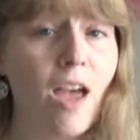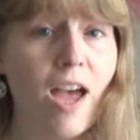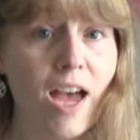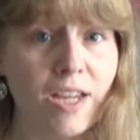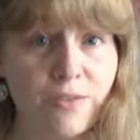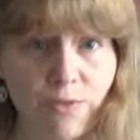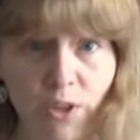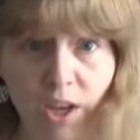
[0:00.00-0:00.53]

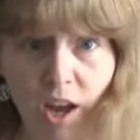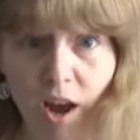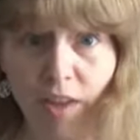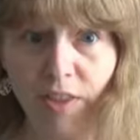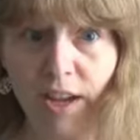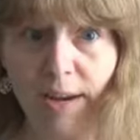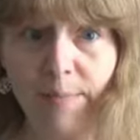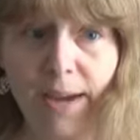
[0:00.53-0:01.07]
As for the
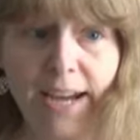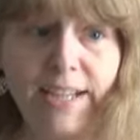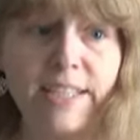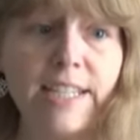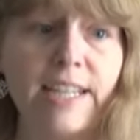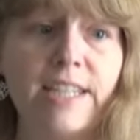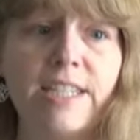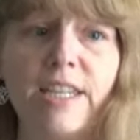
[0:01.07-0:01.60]
online
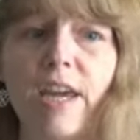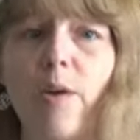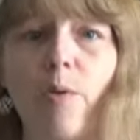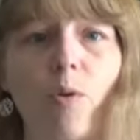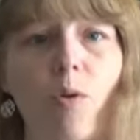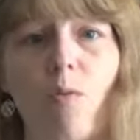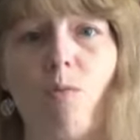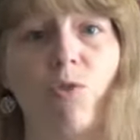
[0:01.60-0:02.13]
magazines, they
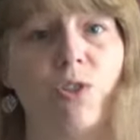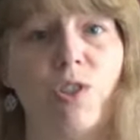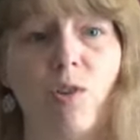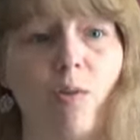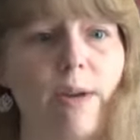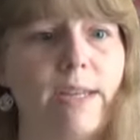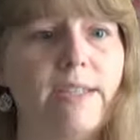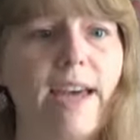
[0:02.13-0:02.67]
will almost
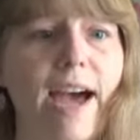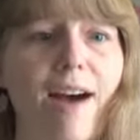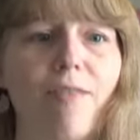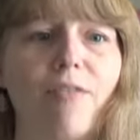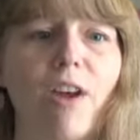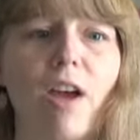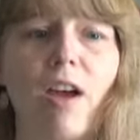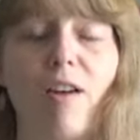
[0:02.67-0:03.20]
always
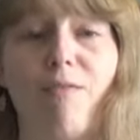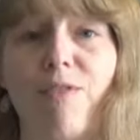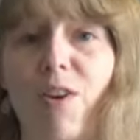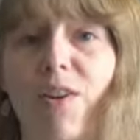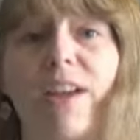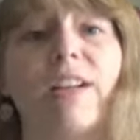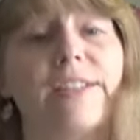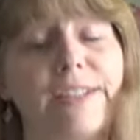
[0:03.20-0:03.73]
have a
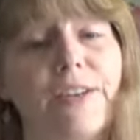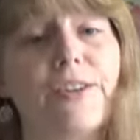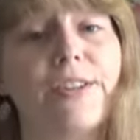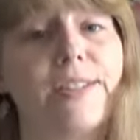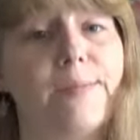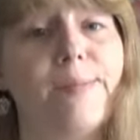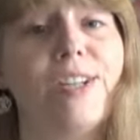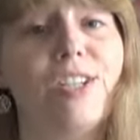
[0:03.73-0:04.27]
very clear
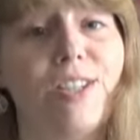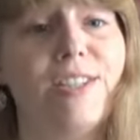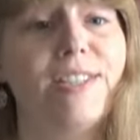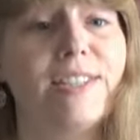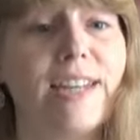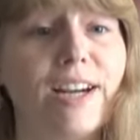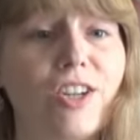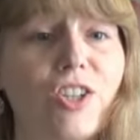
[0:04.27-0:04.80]
submission
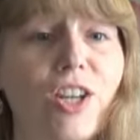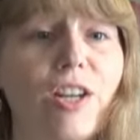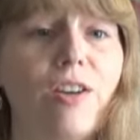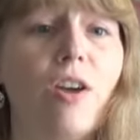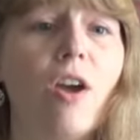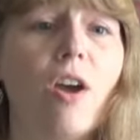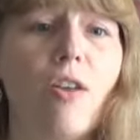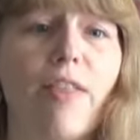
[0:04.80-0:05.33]

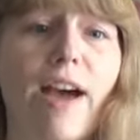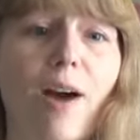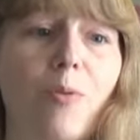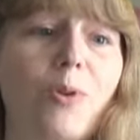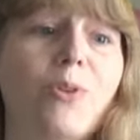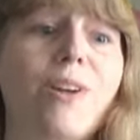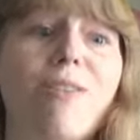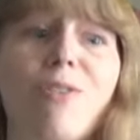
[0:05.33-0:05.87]
section that
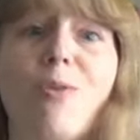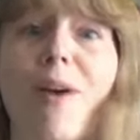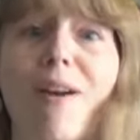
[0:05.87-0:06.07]
will give you